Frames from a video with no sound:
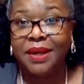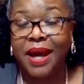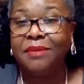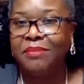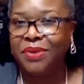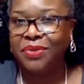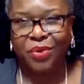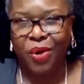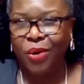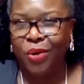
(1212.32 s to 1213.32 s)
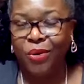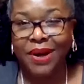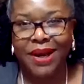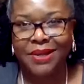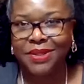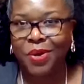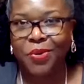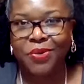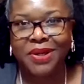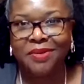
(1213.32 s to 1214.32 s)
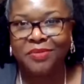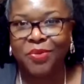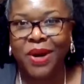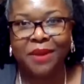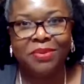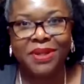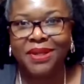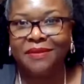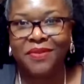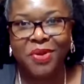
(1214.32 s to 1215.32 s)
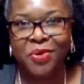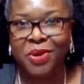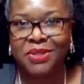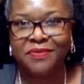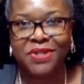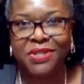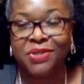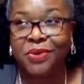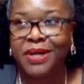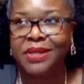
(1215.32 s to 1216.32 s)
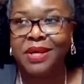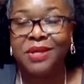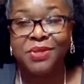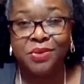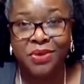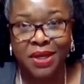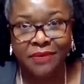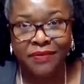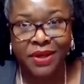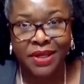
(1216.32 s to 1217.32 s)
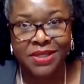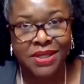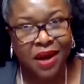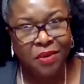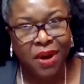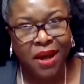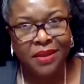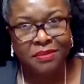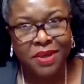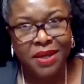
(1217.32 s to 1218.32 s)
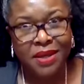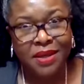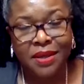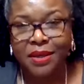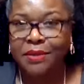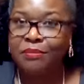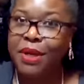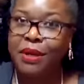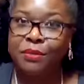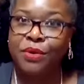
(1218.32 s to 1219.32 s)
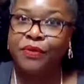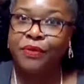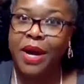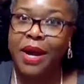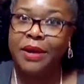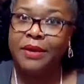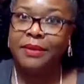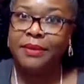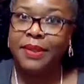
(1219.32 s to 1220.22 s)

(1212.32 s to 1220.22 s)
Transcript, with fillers: I done been through a whole lot to hold up what I believe in the cross of Jesus Christ. So you think I'm going to let y'all bother me? You better move around.